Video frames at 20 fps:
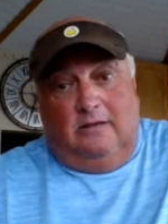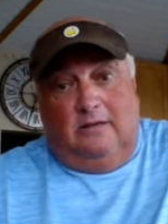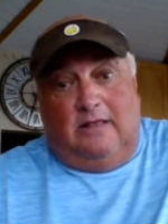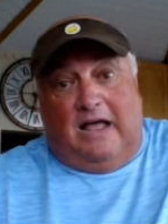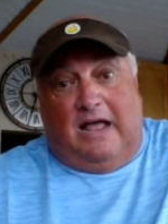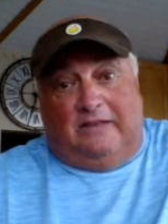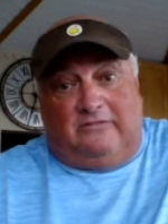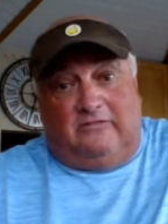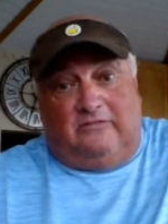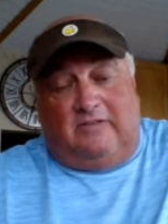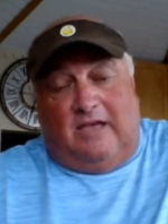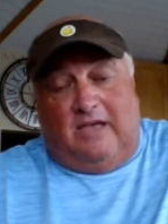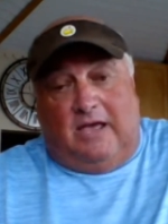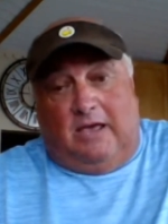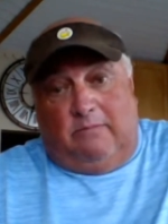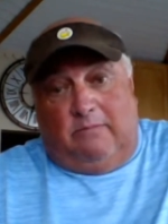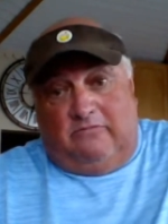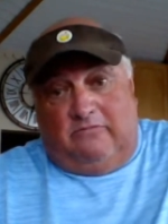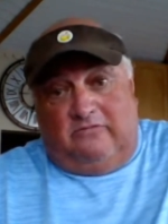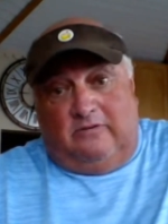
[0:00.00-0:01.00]
lots of
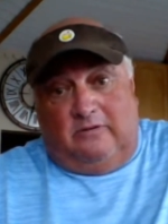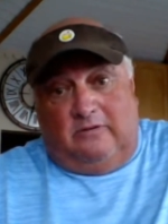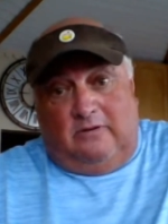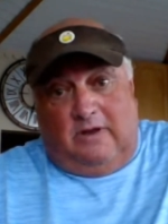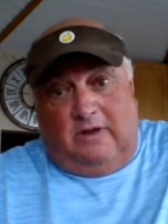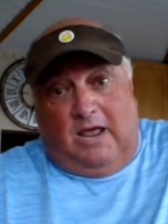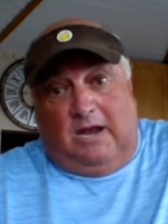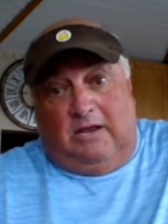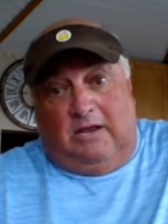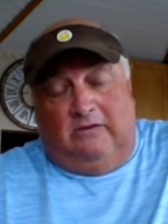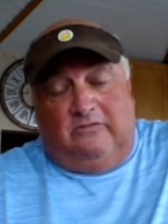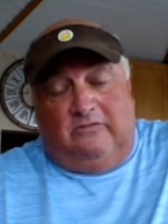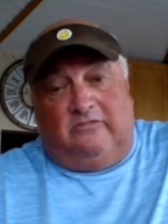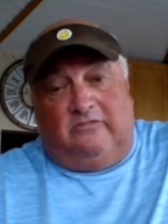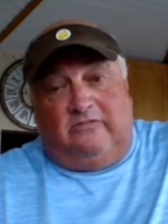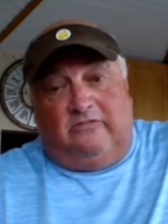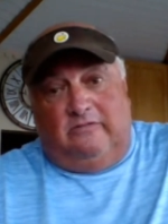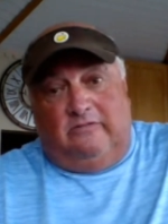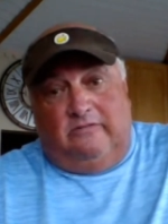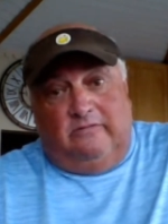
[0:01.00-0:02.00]
times, and
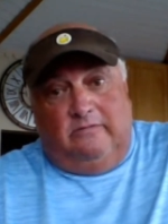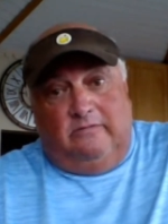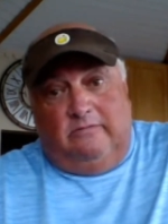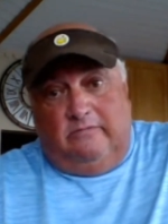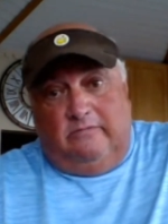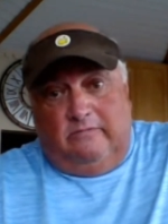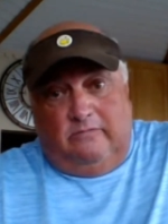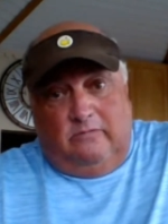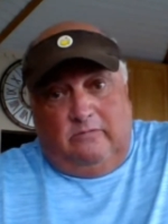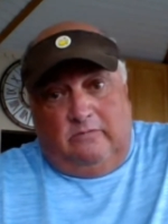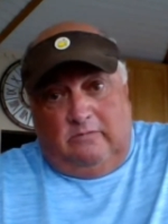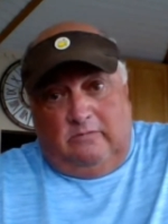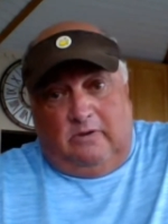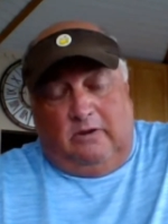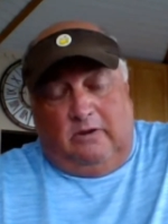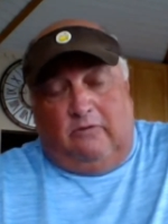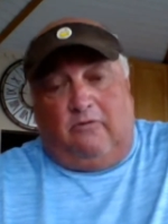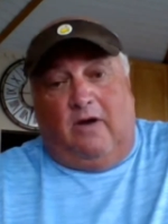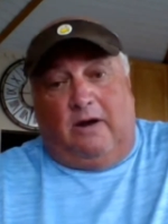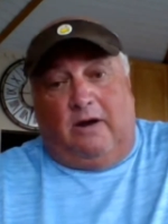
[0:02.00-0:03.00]
Eddie's
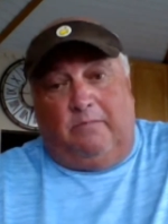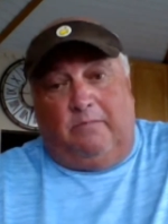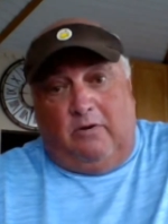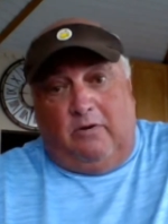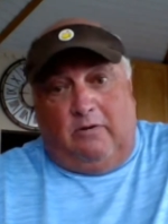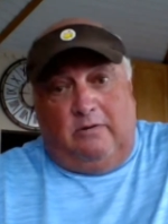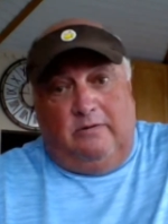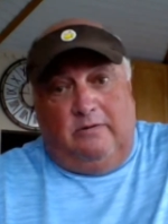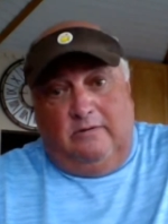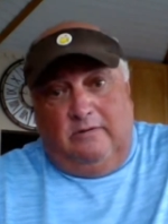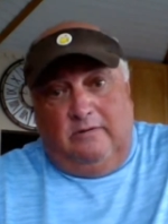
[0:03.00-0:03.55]
incredible.